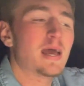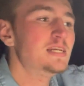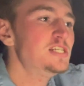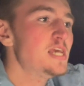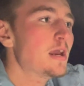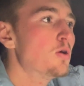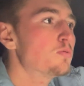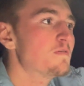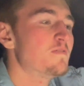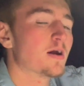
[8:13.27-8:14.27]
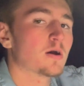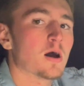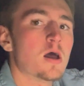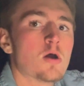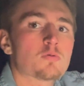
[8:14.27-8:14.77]
and Diego Rivera
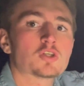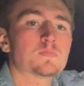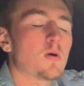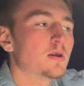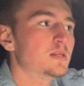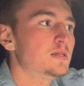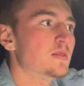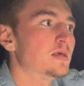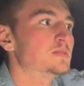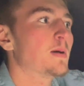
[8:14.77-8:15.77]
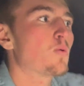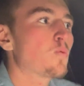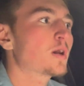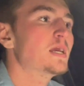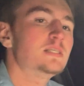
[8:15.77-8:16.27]
responded to this by
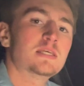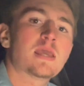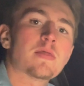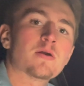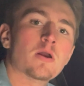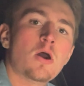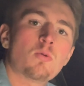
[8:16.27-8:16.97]
working together